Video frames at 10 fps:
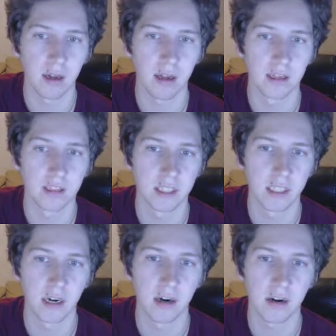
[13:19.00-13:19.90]

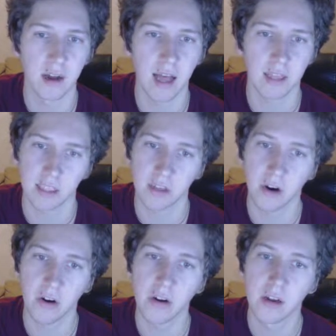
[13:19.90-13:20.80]
Seeker asset
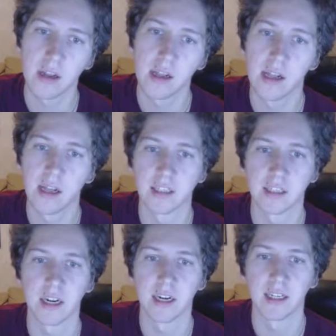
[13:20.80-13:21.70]
card, has
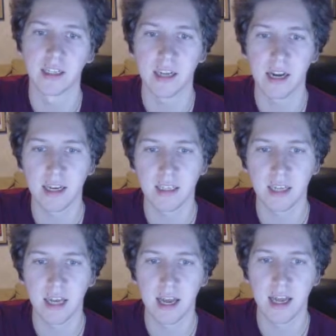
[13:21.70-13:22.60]
an intellect
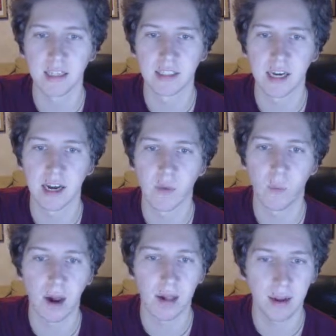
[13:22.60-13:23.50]
and a
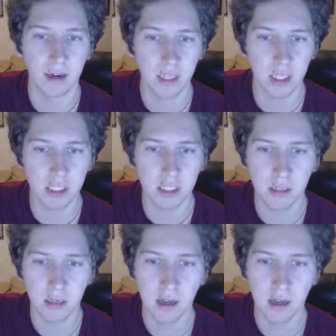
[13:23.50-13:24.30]
wild icon,